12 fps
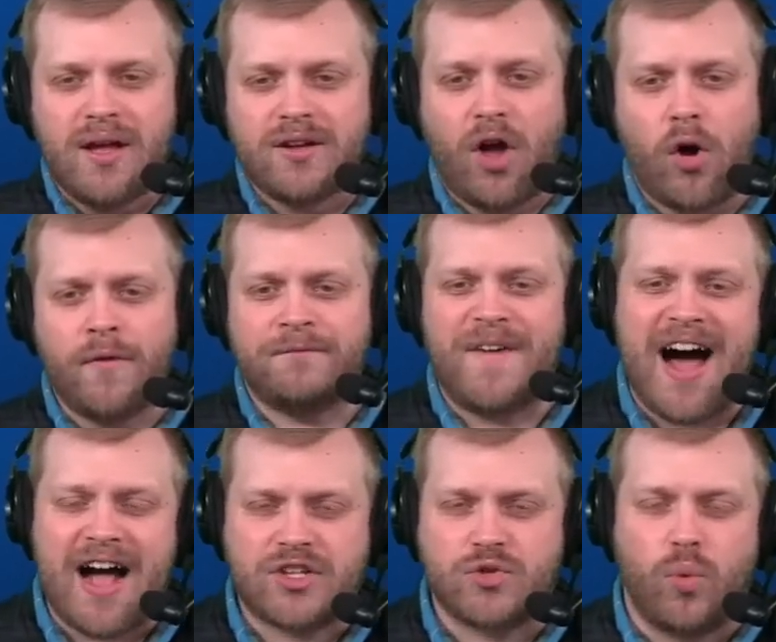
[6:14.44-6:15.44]
Golden
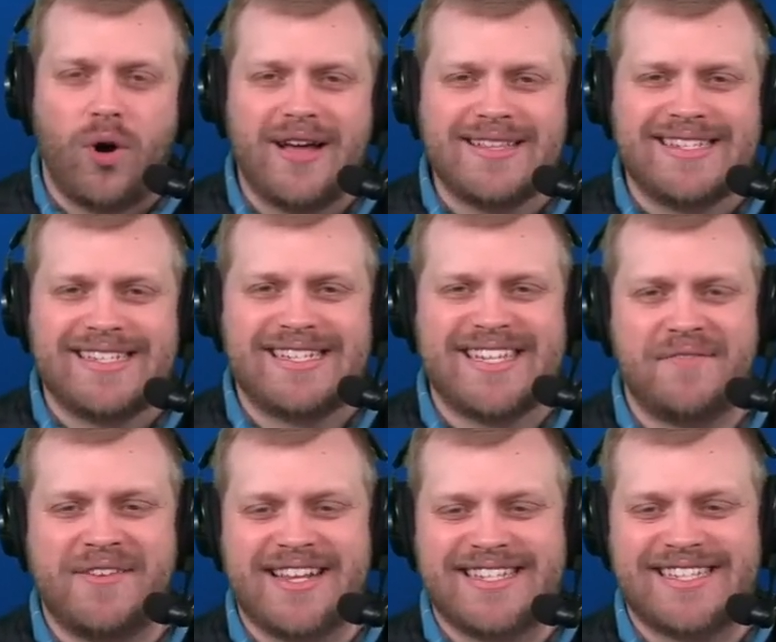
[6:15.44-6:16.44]
Fox
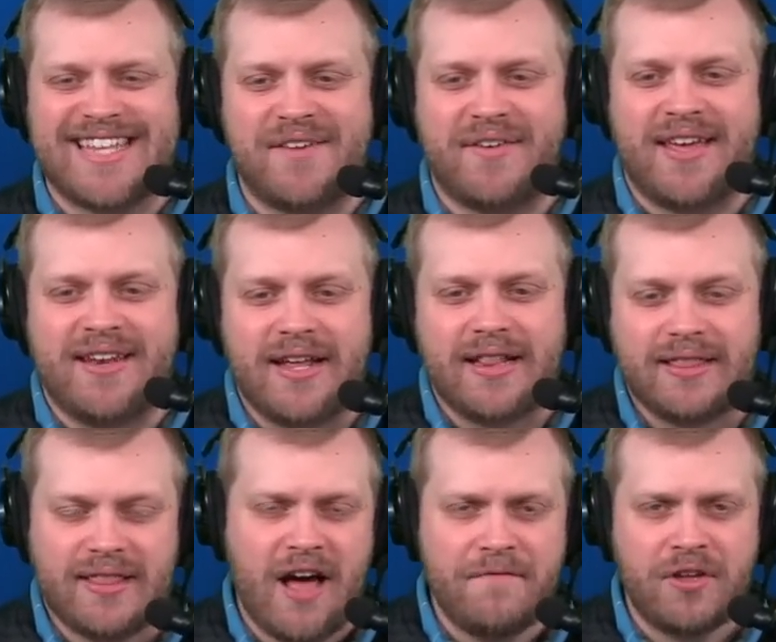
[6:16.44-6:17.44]
177.
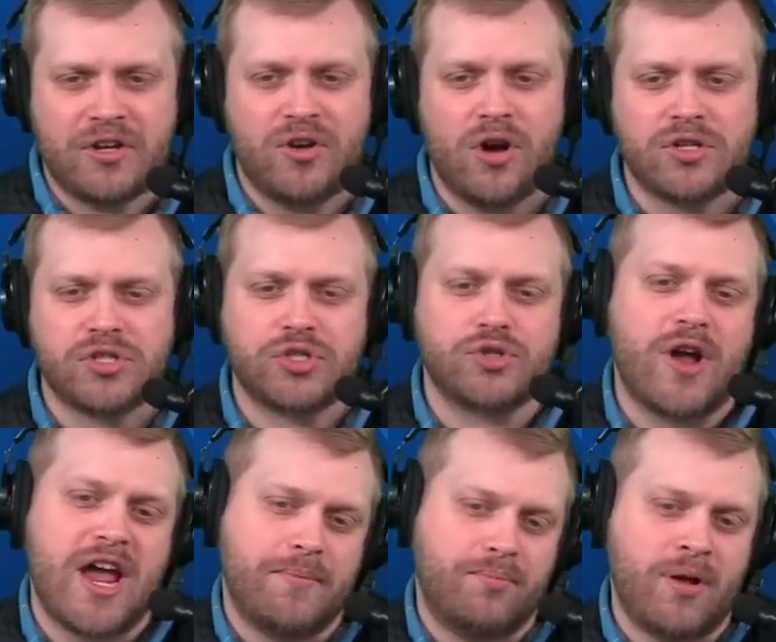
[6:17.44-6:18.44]
Love the Cooks
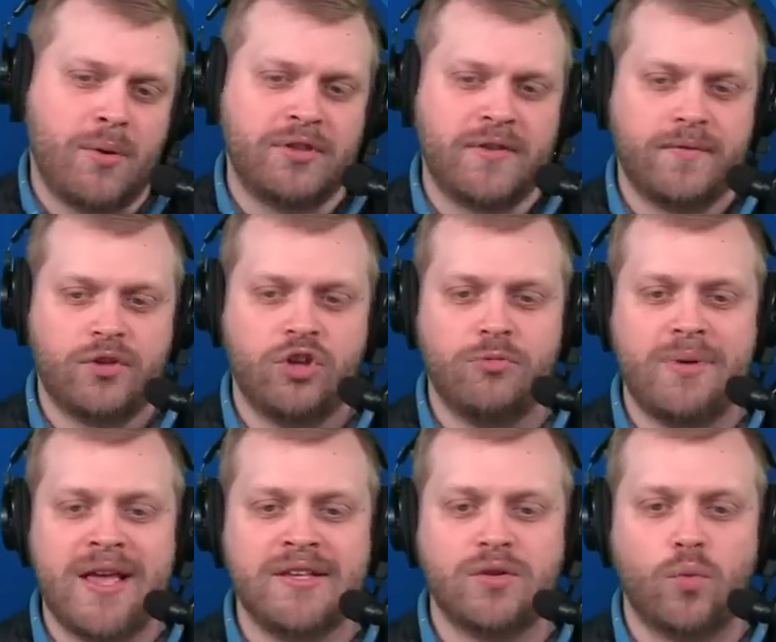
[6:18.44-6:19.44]
trade. Play well different
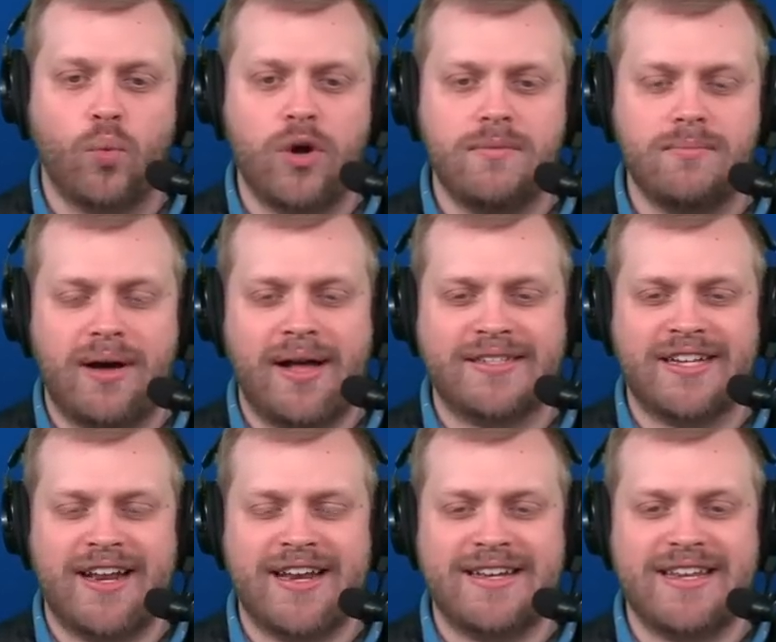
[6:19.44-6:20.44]
QBs. Wouldn't mind
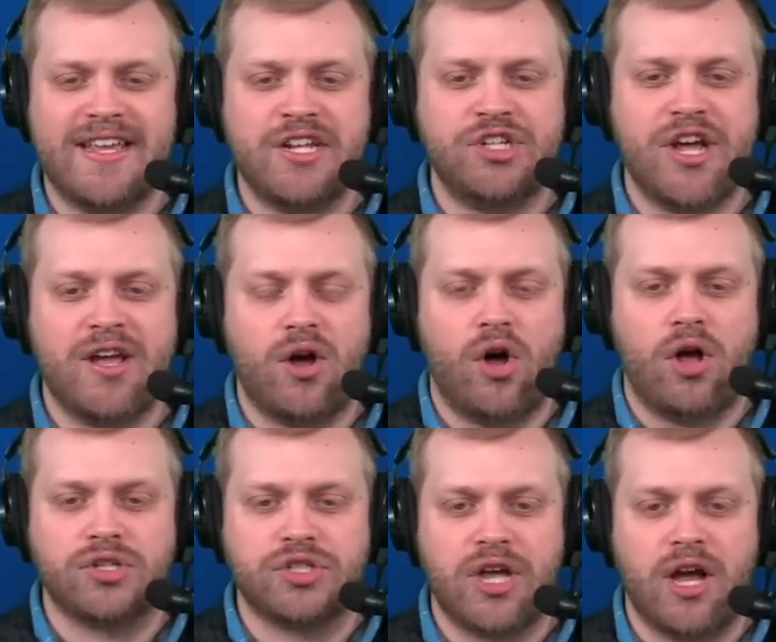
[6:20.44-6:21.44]
signing DJ
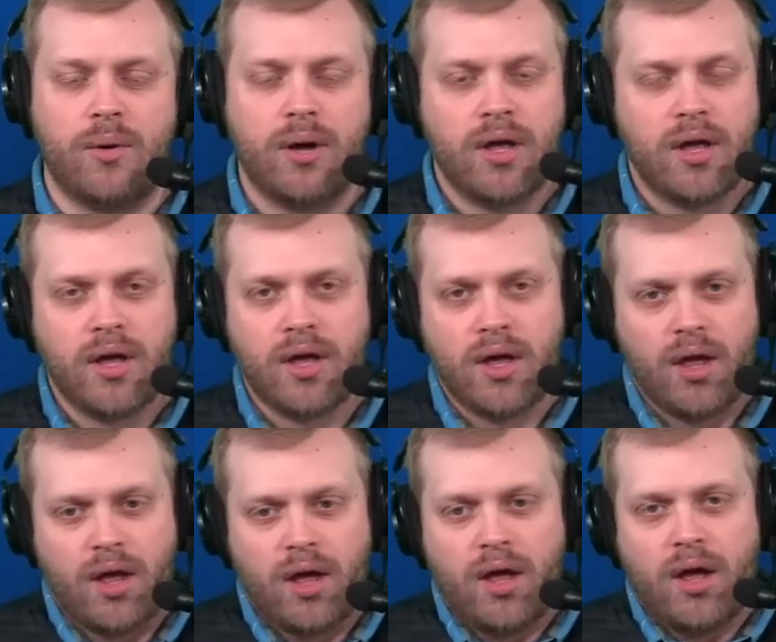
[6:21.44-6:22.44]
also.
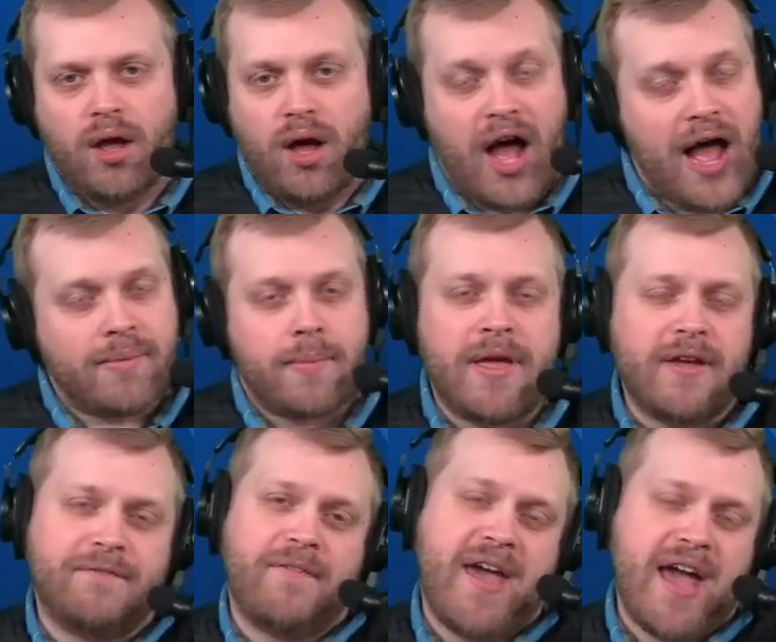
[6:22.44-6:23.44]
I'm a big
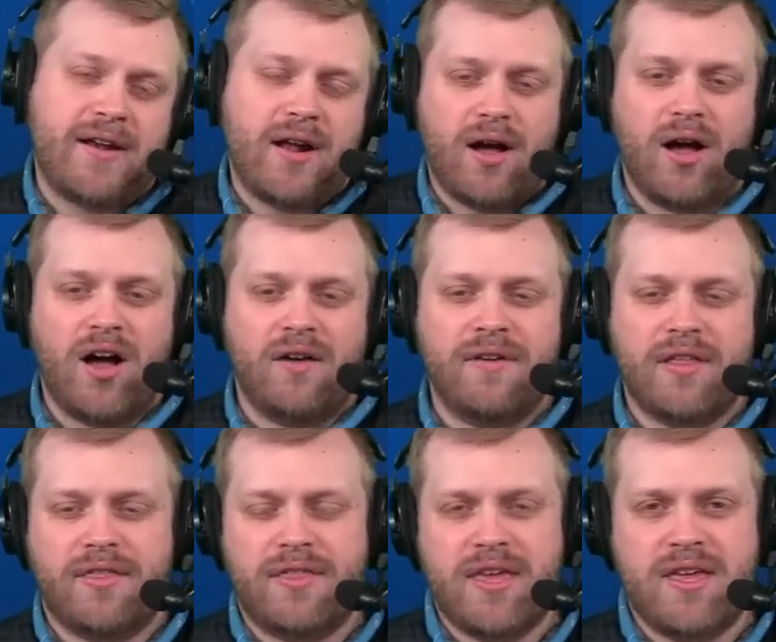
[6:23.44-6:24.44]
fan of
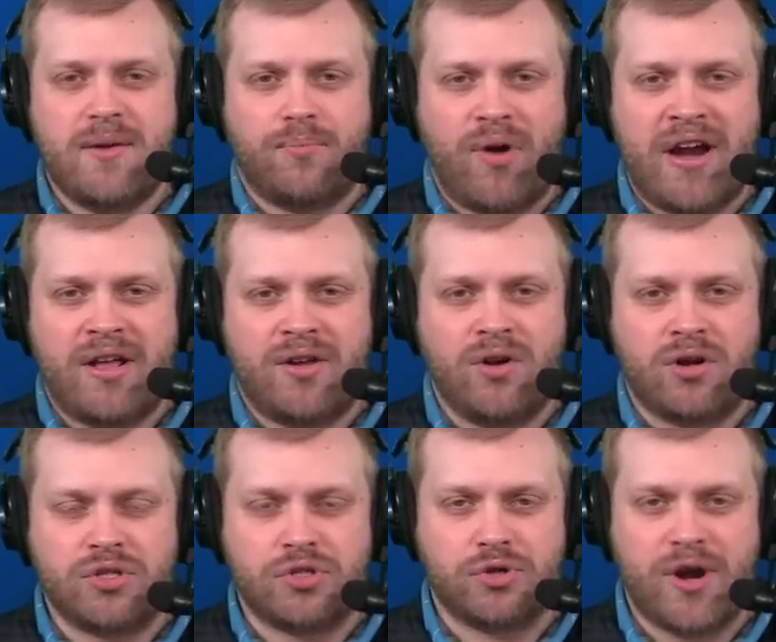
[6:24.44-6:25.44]
the Brandin
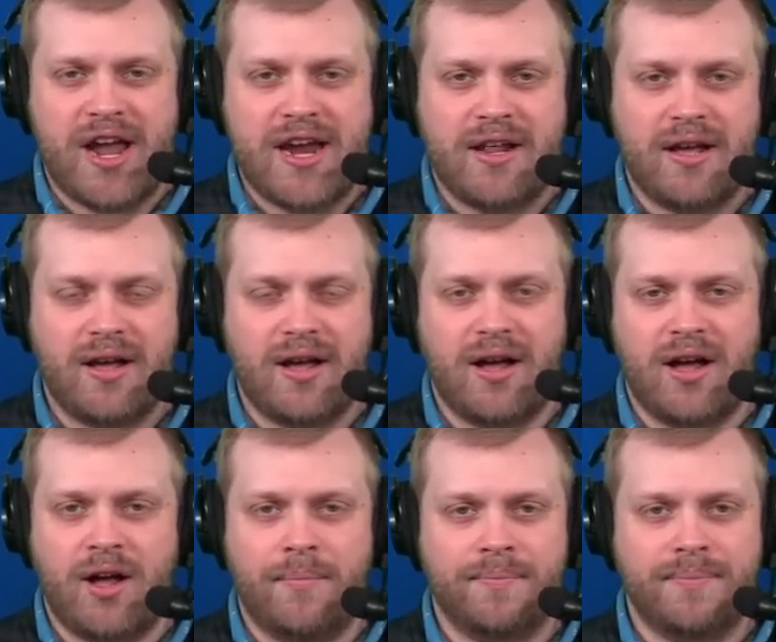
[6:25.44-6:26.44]
Cooks trade.
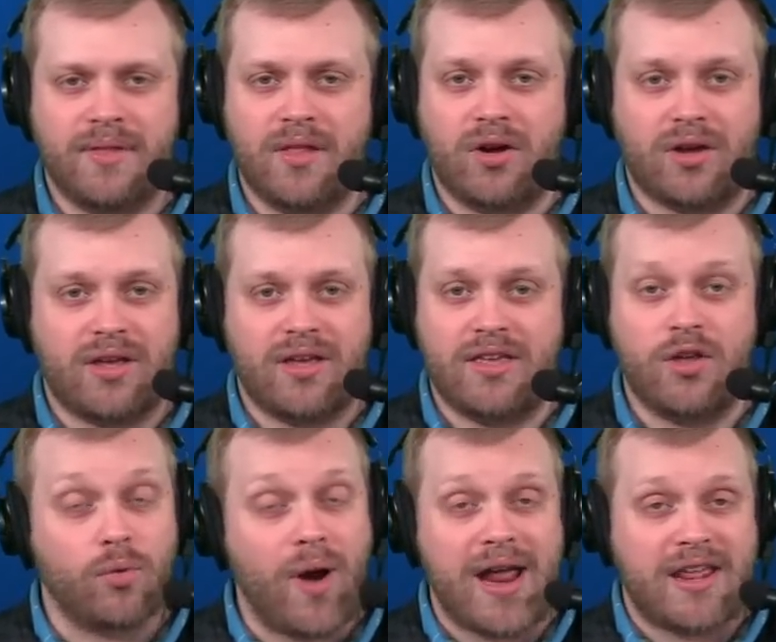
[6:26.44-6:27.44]
Um, look,
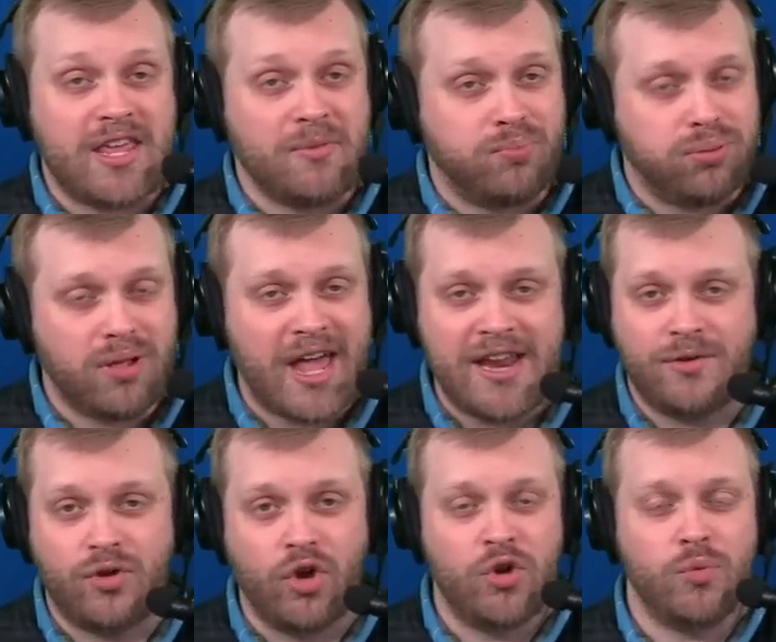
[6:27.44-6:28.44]
you're right. He
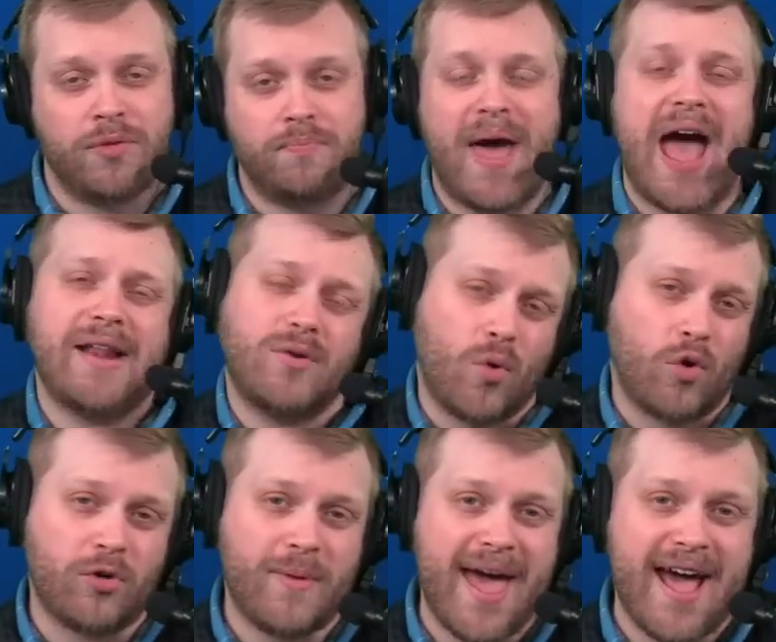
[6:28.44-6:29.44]
played good with bad
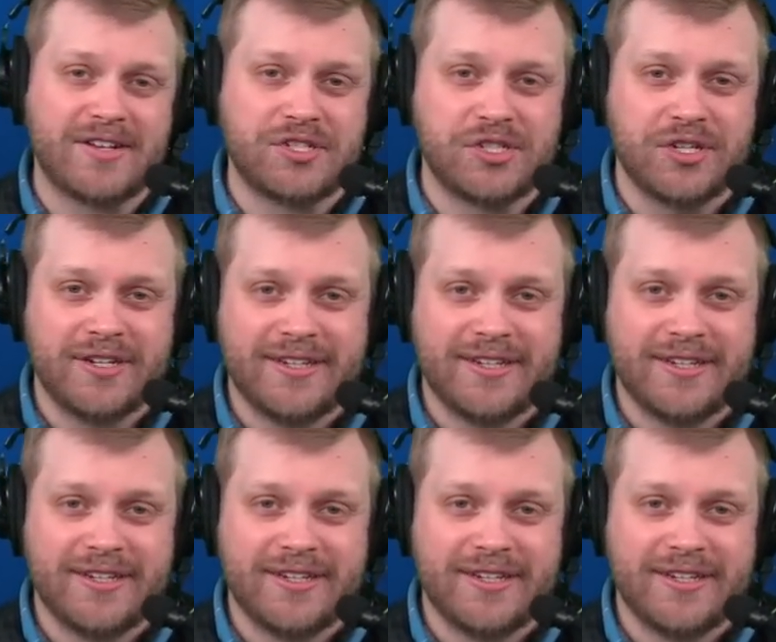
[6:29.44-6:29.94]
quarterbacks.